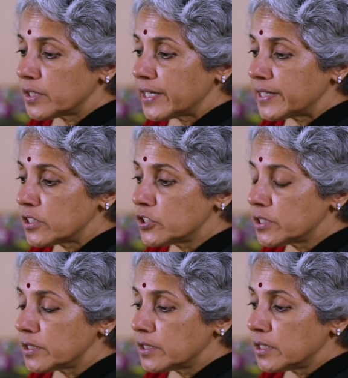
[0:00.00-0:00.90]

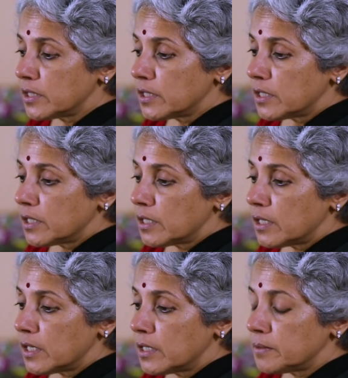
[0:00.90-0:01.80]
attention,
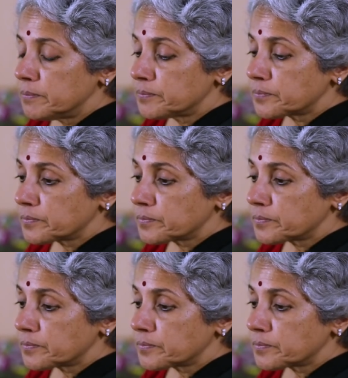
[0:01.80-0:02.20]
um,